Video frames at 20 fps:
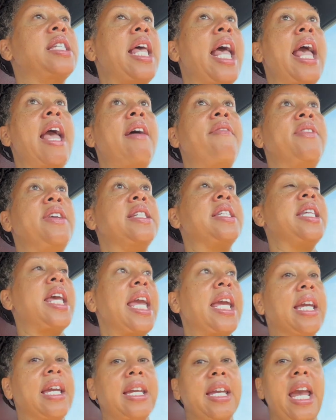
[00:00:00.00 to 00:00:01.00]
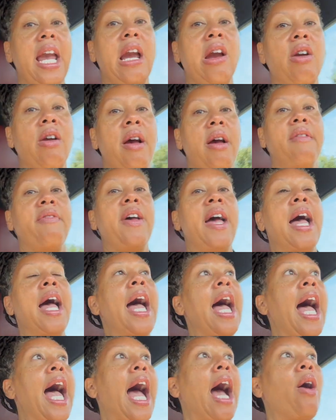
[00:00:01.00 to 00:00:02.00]
have it taken care of.
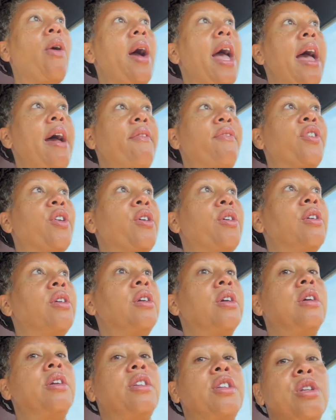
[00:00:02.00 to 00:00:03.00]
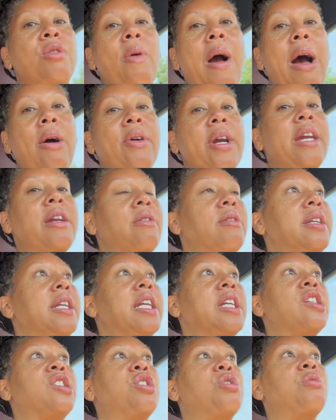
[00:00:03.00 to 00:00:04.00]
However, you out here in
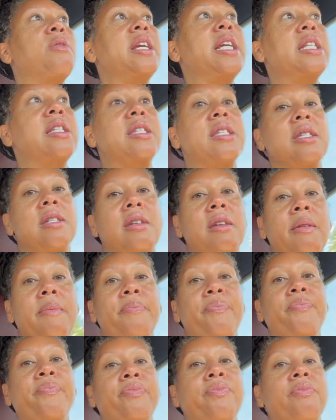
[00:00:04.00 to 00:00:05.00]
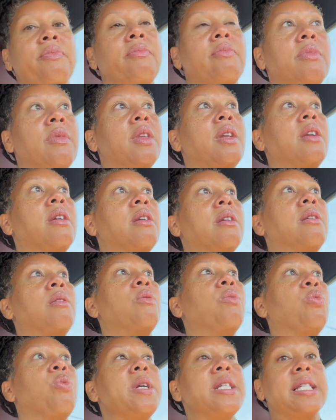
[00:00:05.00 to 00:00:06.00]
these streets
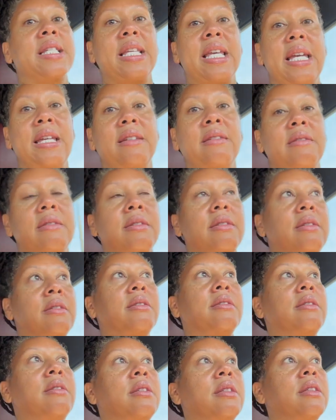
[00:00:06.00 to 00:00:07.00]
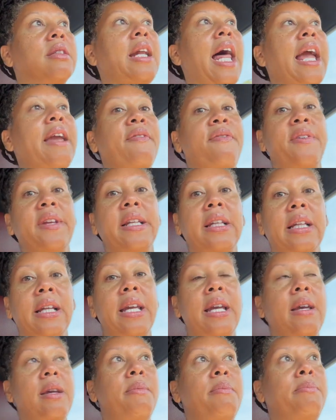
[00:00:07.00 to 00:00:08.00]
risking life and
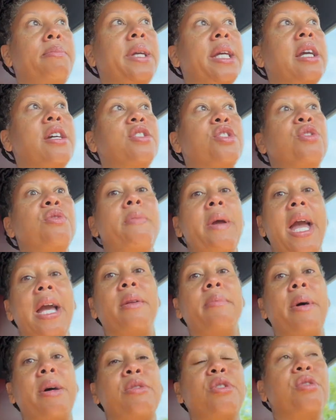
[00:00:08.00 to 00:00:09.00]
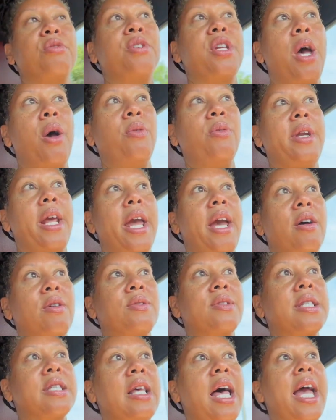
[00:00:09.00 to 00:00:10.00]
limb because you mad about your
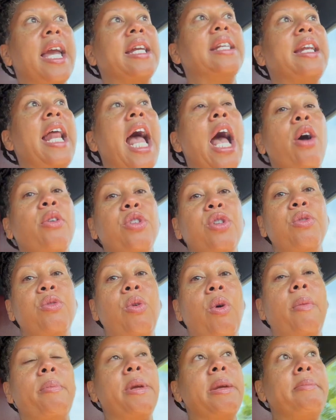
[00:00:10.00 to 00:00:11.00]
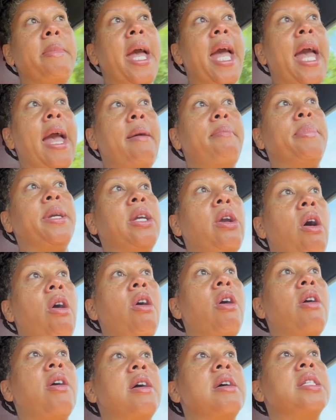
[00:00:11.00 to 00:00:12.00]
toenails. Like, now you're gonna be mad
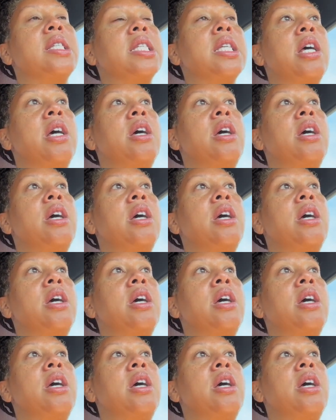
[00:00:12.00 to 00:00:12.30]
because